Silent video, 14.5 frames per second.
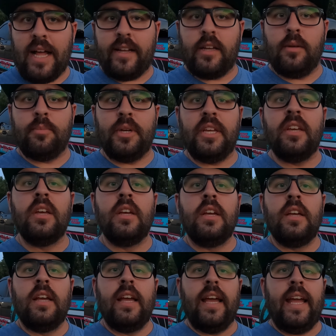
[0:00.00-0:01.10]
plaque company,
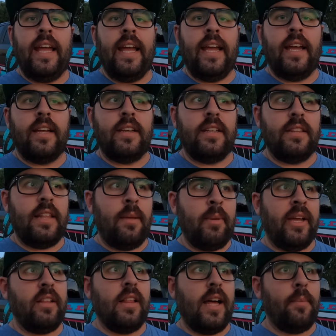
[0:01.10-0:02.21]
and they
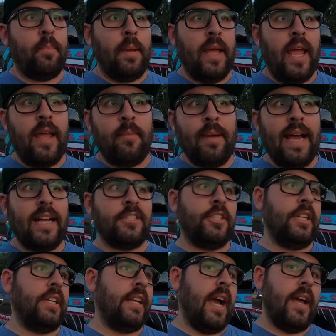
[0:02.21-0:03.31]
make a lot of paint
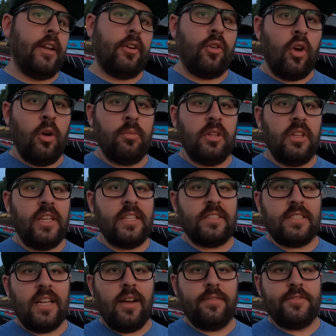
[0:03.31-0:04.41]
matching, kind of chrome delete
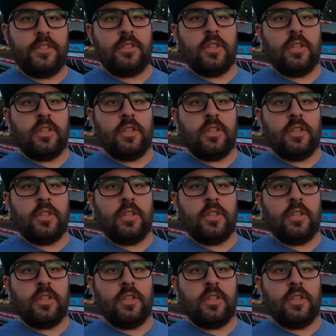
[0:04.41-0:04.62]
stuff.